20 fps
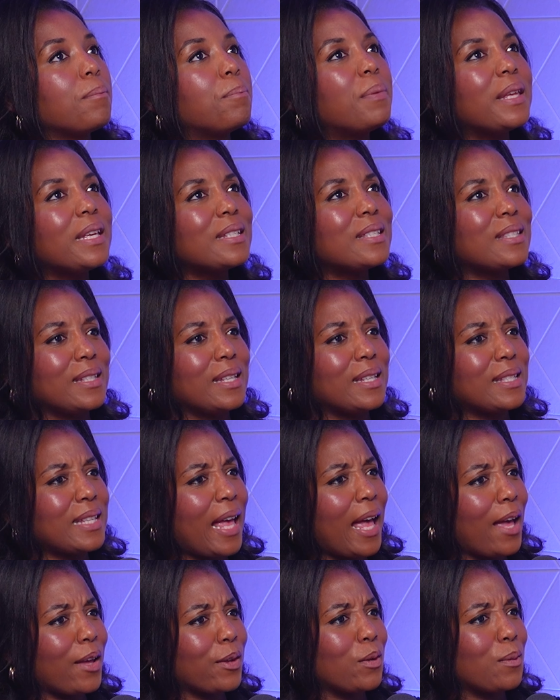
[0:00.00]
business
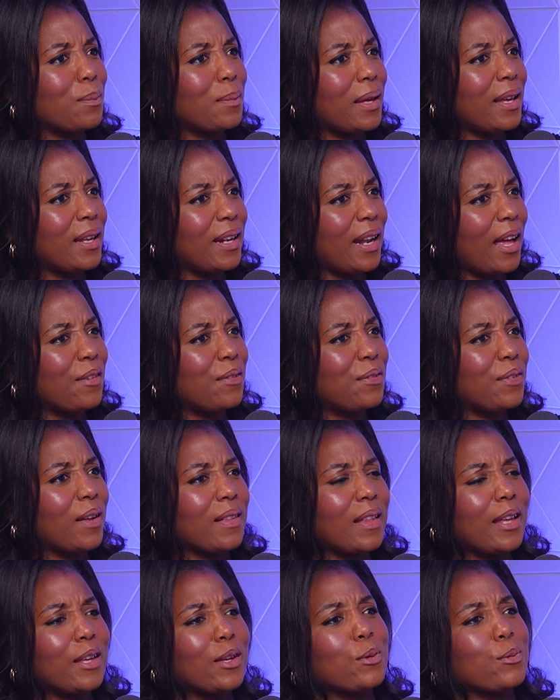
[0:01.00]
acumen i
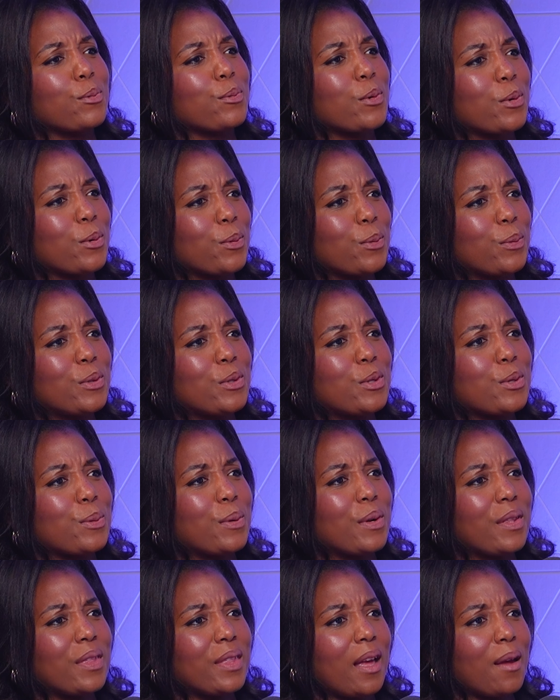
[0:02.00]
felt like grew
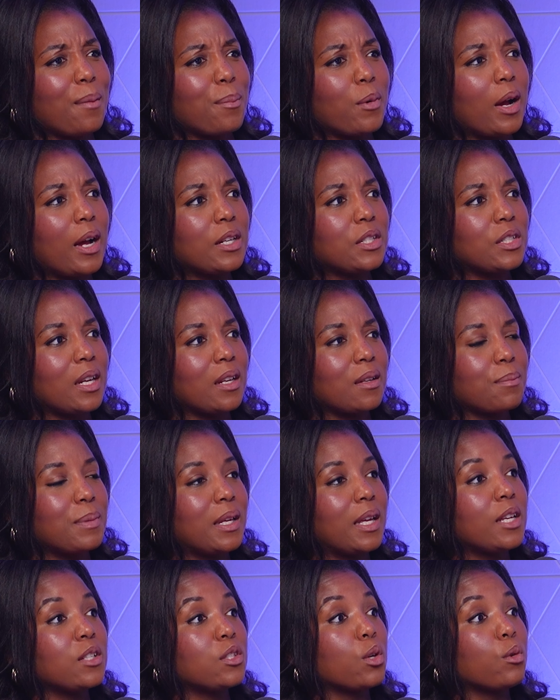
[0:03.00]
doing that project
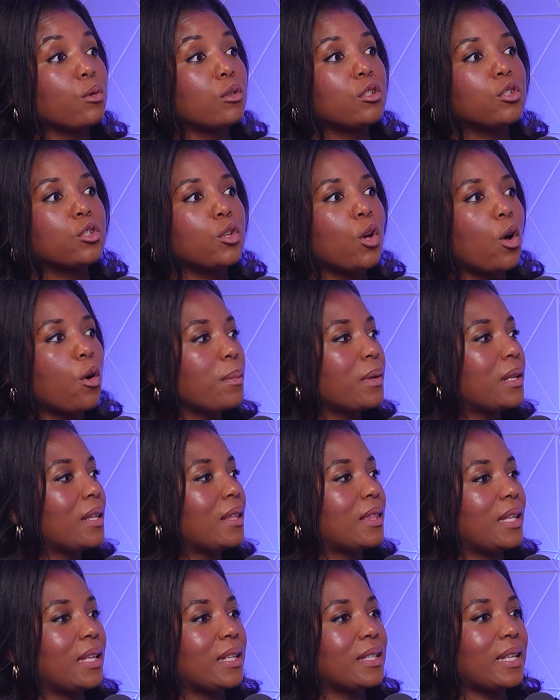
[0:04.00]
because there were so many
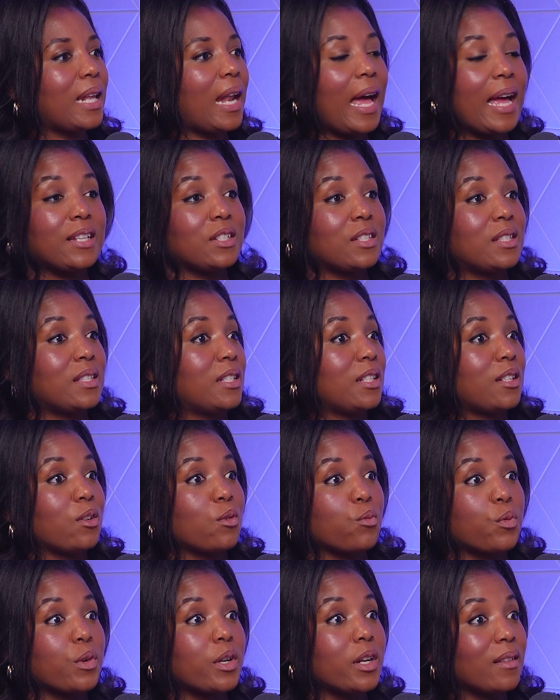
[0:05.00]
things that i just
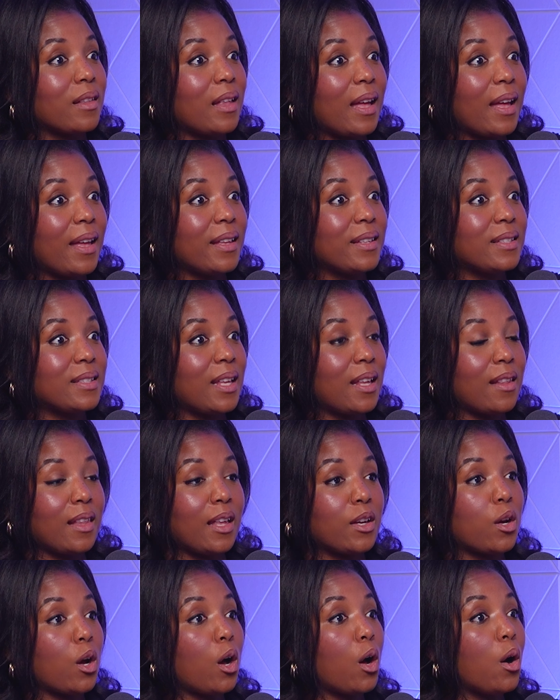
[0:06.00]
didn't realize that
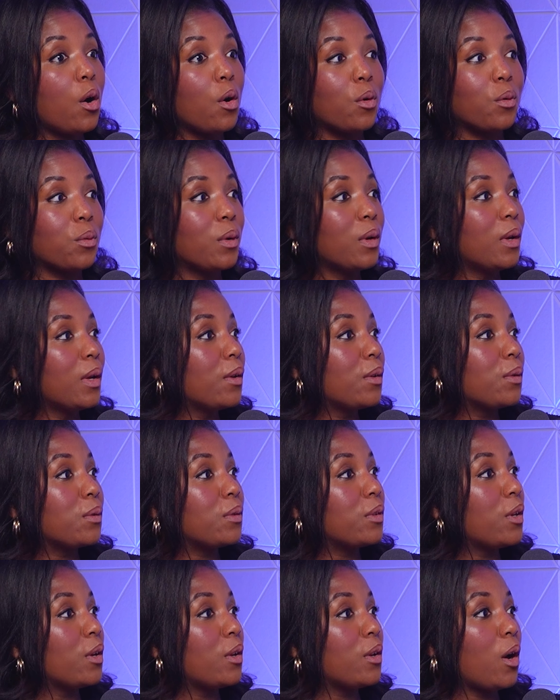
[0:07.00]
like oh
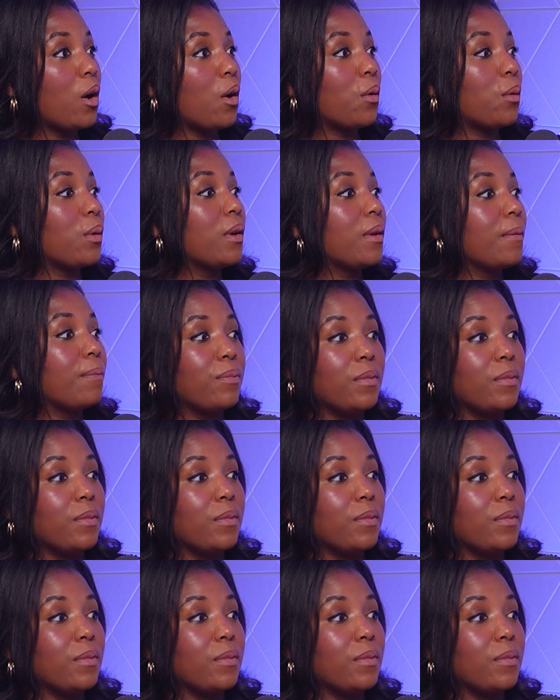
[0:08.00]
you know